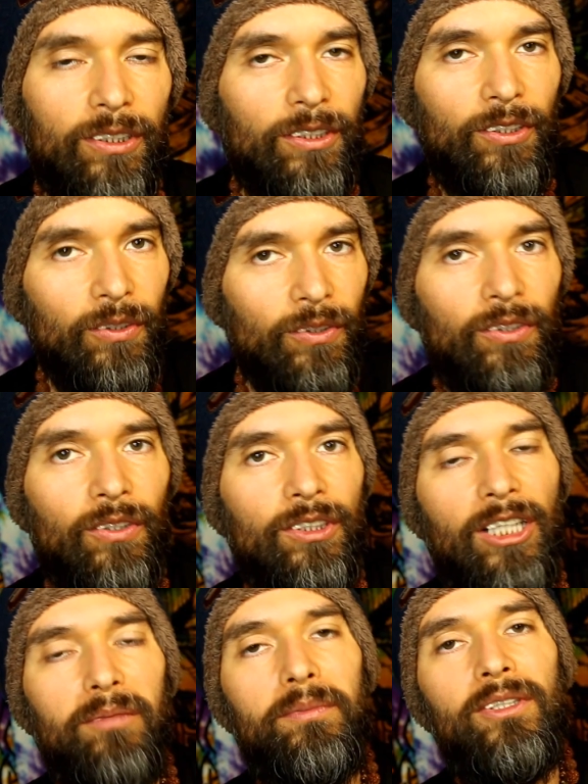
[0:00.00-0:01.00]
Use
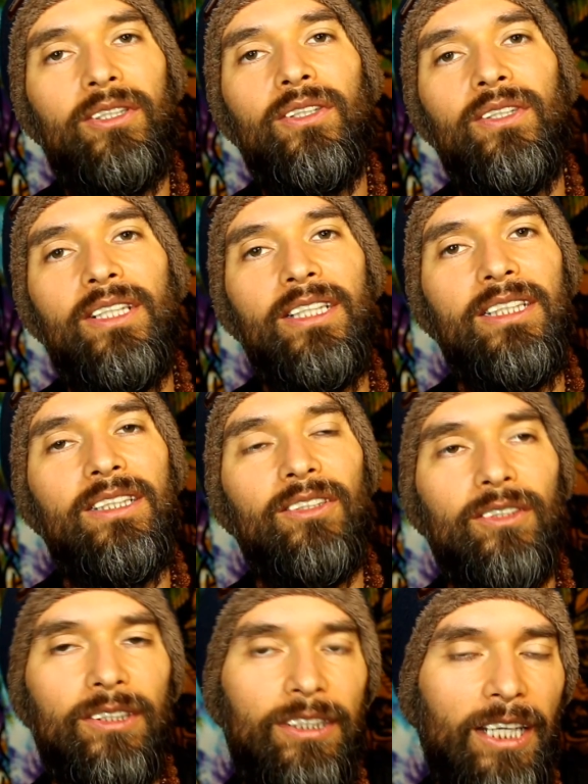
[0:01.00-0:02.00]
those opportunities,
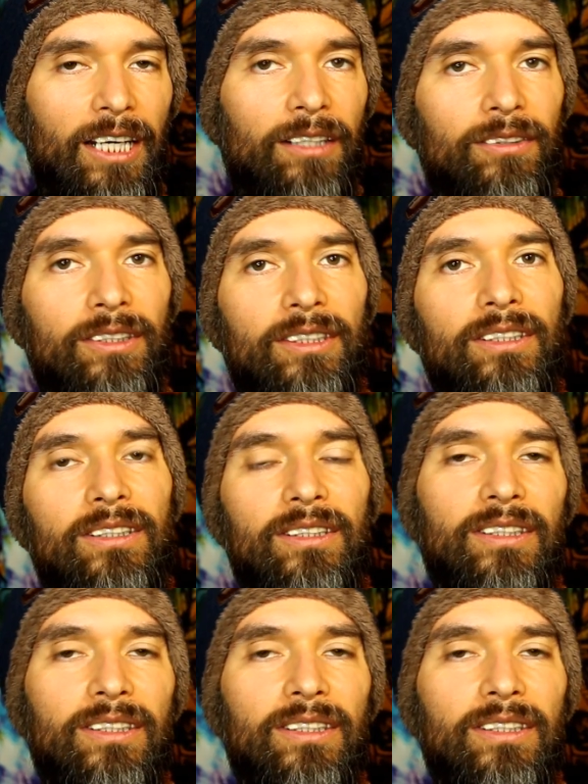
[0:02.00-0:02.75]
those doubts,